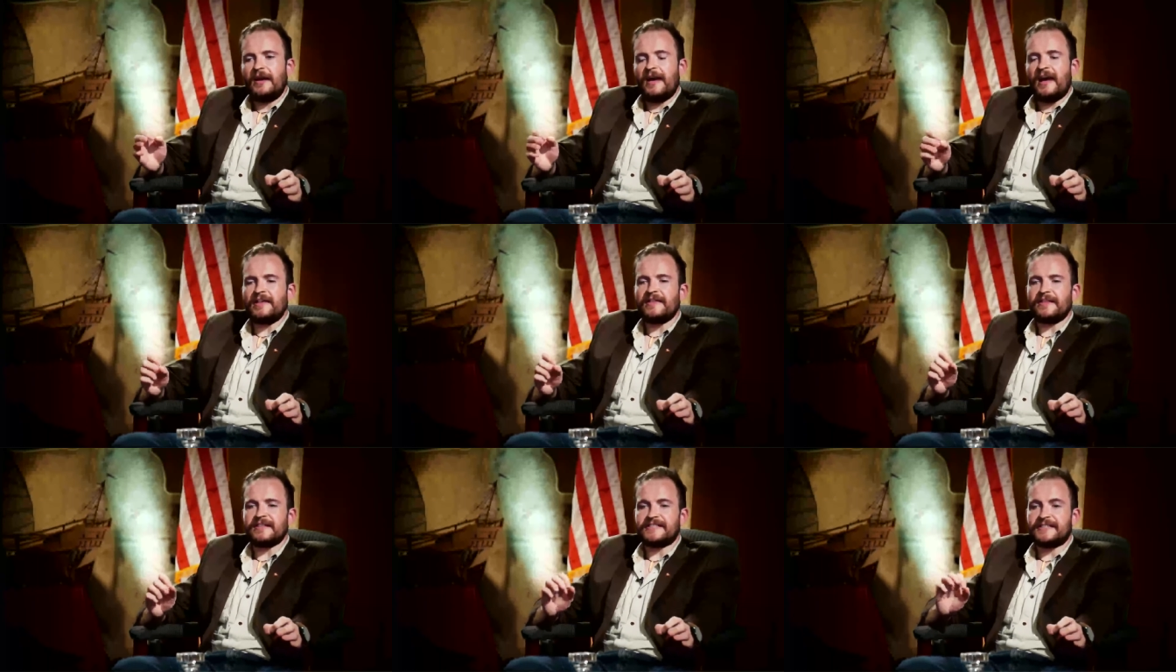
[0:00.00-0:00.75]
And
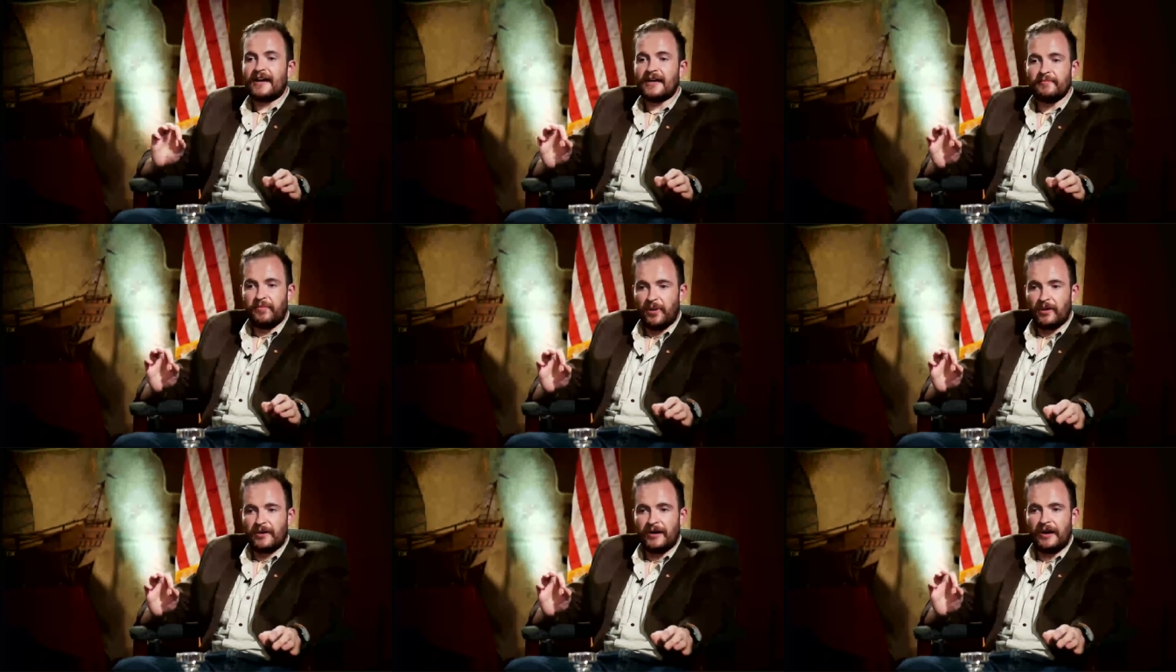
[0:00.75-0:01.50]
then the second
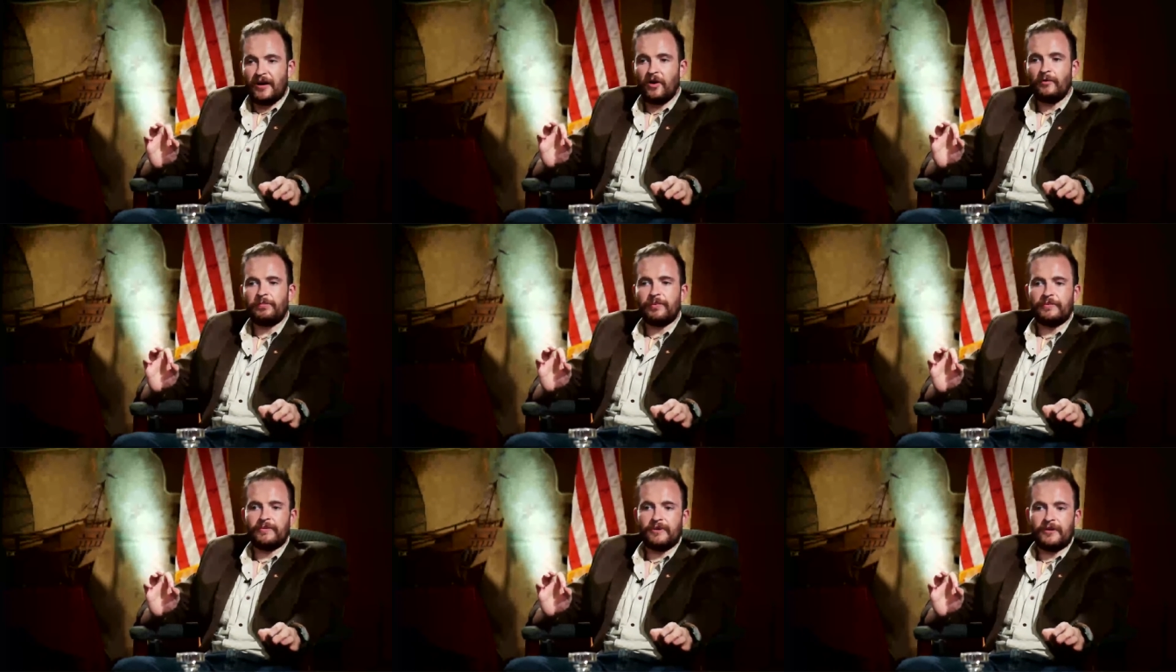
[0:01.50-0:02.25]
part, and I hope
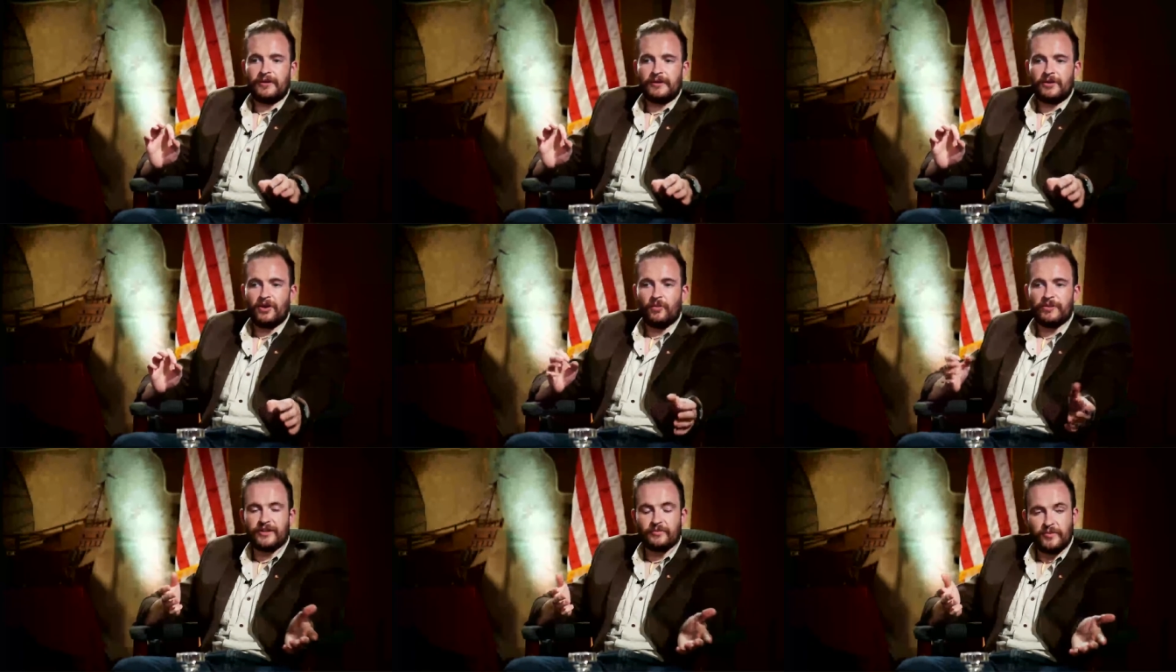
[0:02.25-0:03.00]
you know,
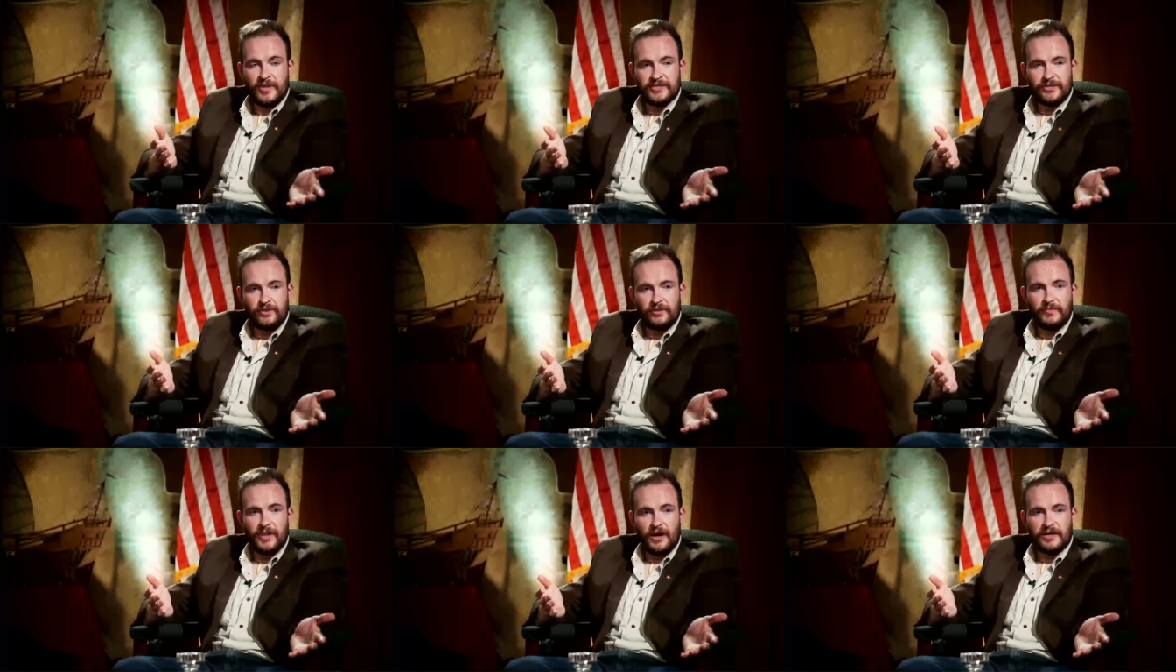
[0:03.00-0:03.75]
within reason, you can
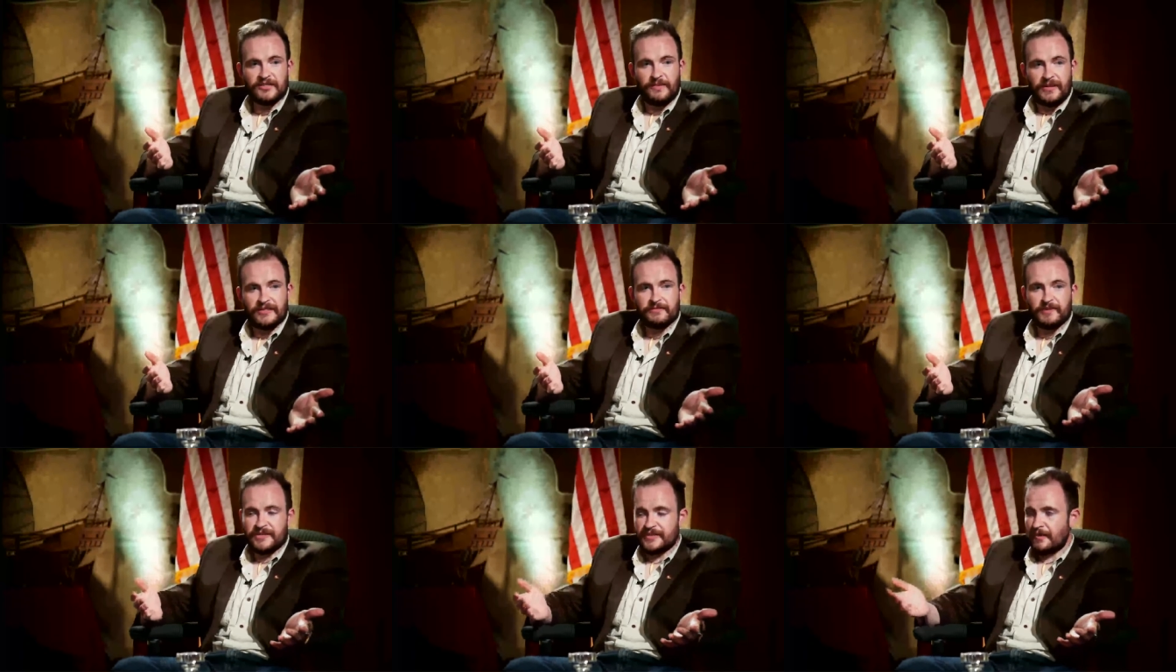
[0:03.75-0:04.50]
be honest about this
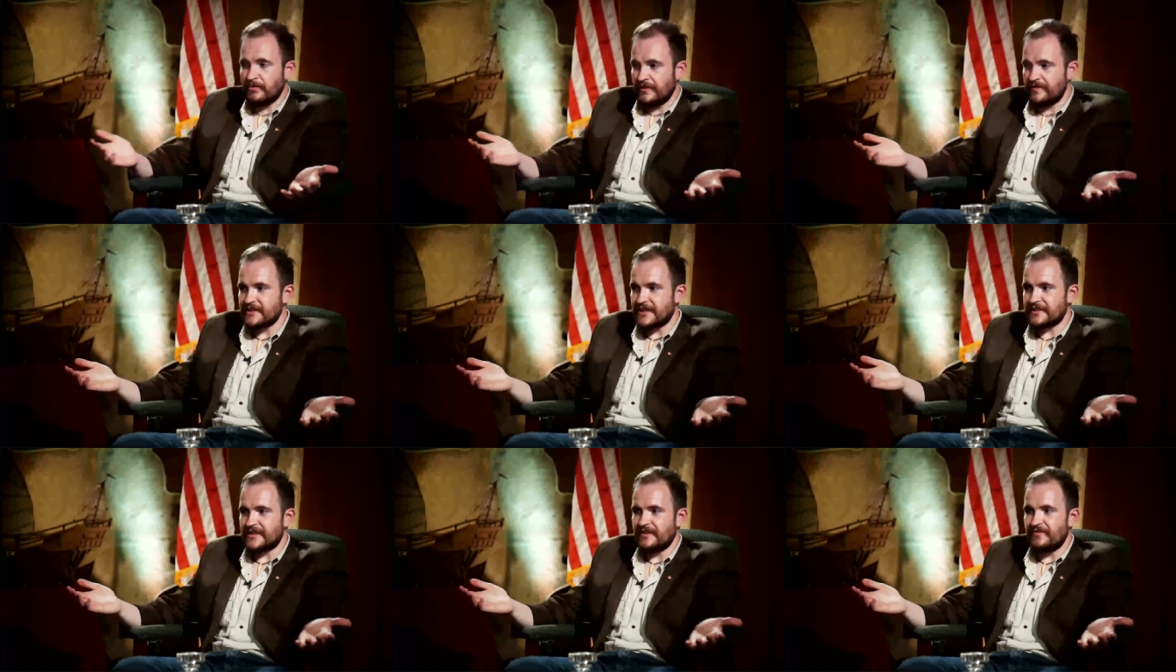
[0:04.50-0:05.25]
because I believe this
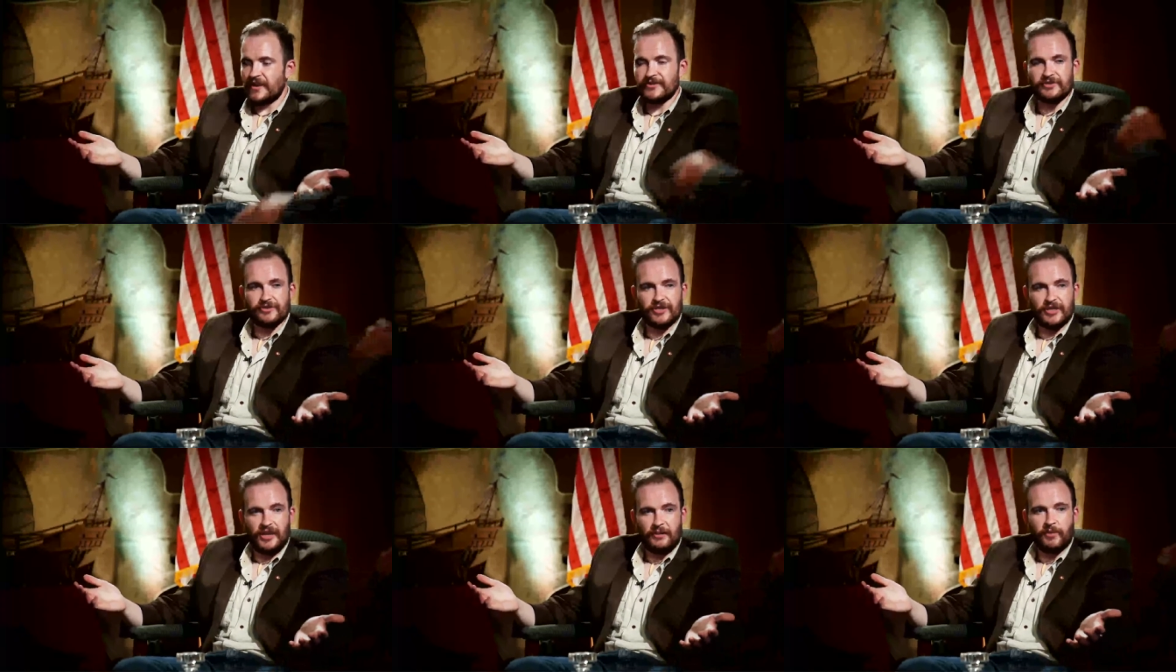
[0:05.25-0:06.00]
is the Adventurers
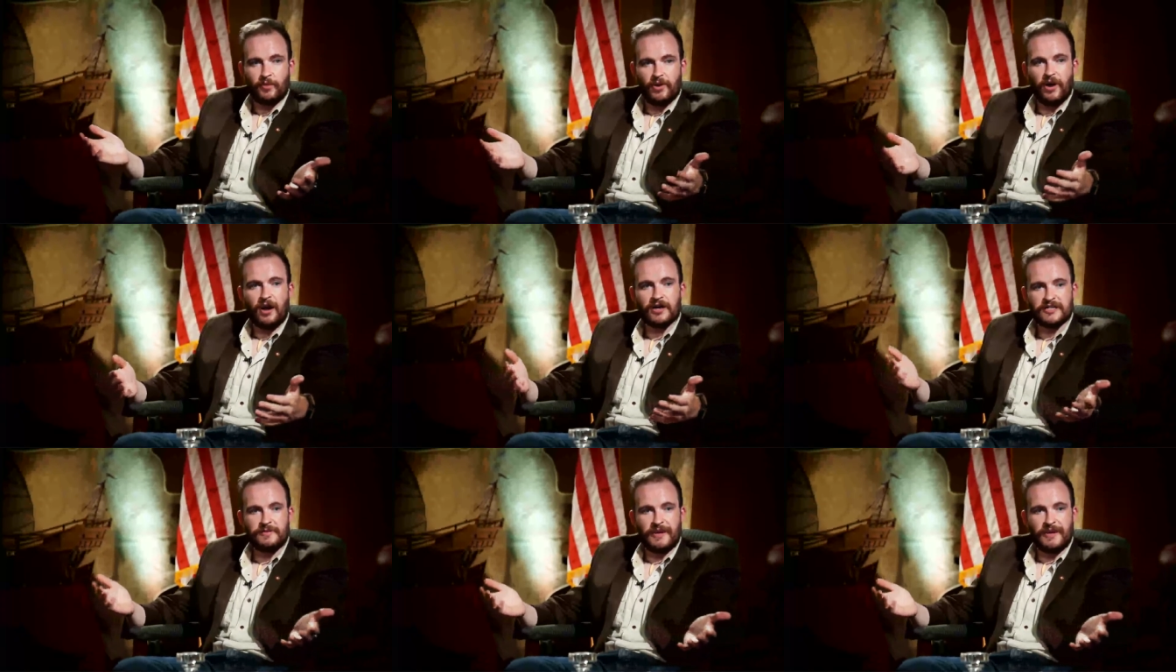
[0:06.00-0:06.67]
Club sure, where we're sure, honest about